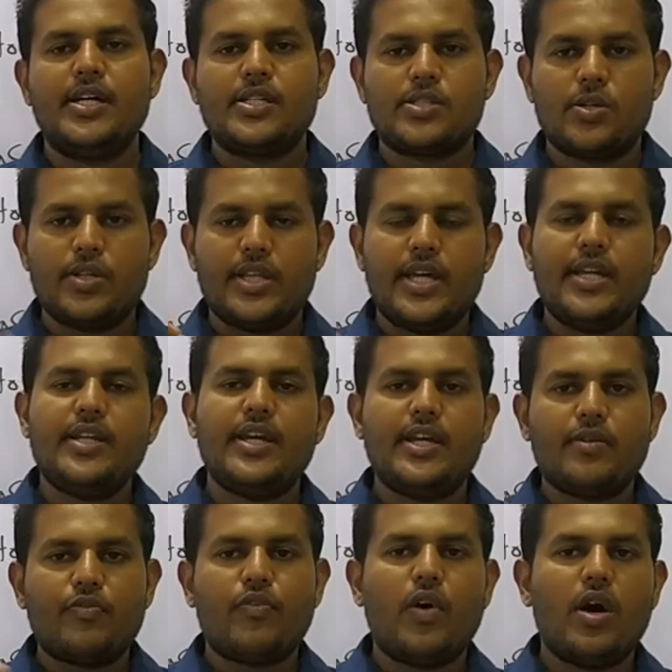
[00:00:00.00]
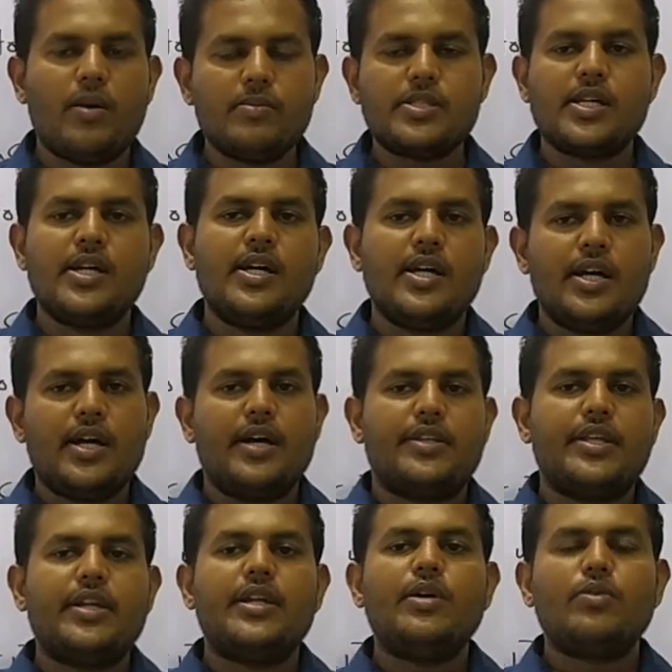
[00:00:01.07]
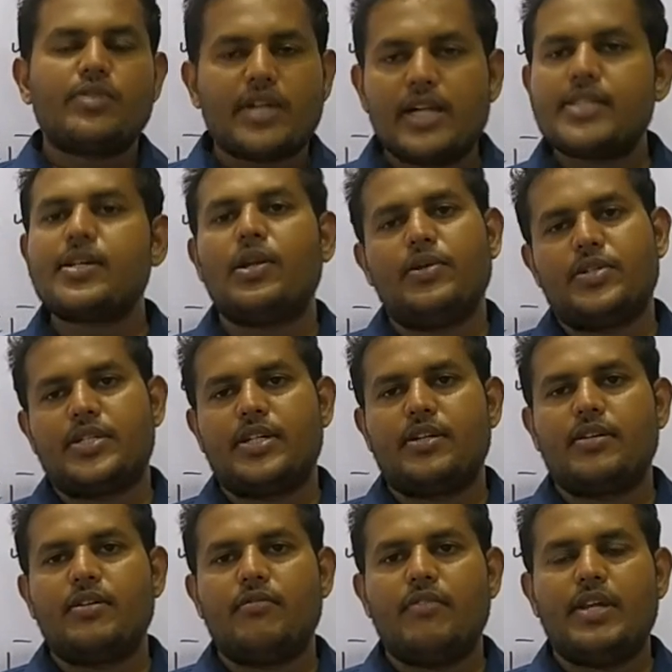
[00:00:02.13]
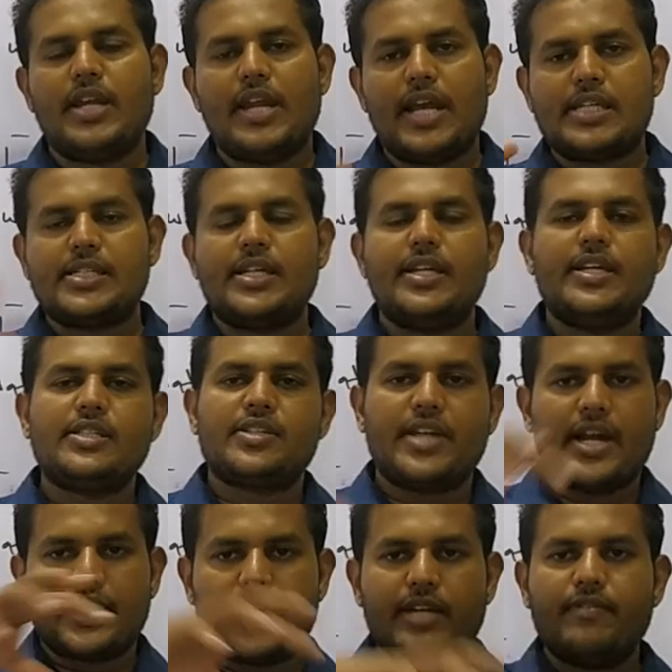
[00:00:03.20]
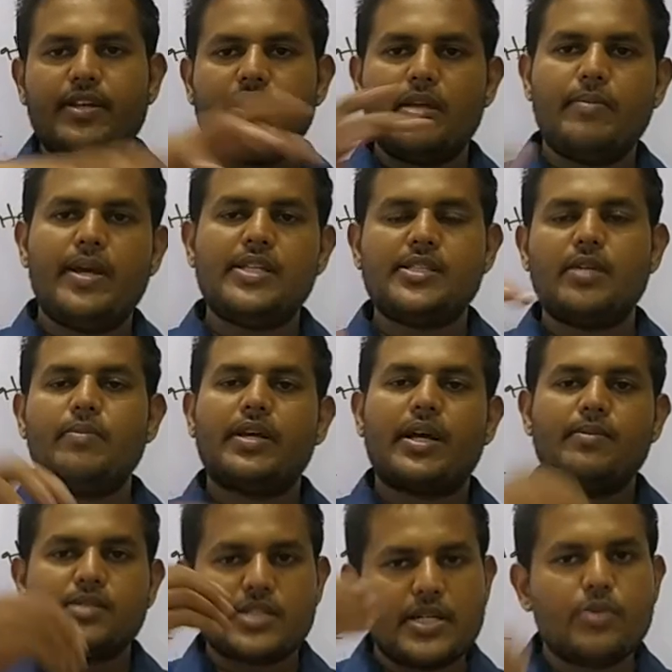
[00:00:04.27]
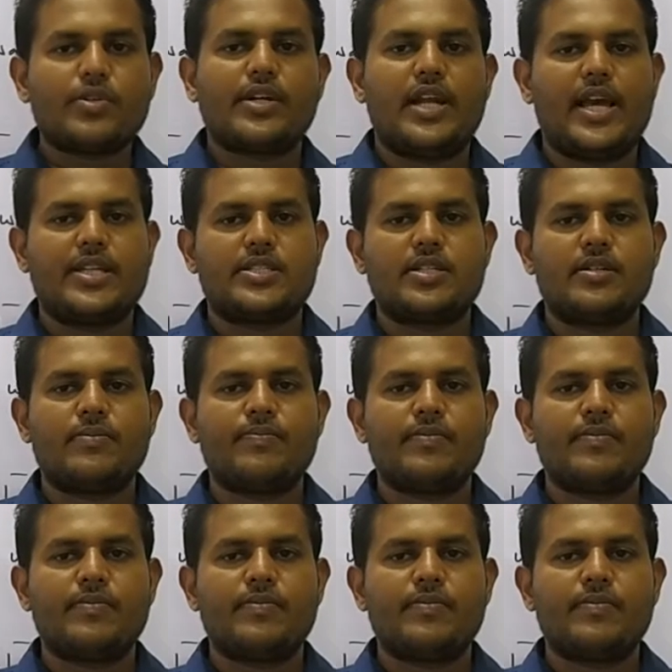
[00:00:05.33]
So then it forms the neutral solution. When an acid is reacting with the base, it becomes neutralized.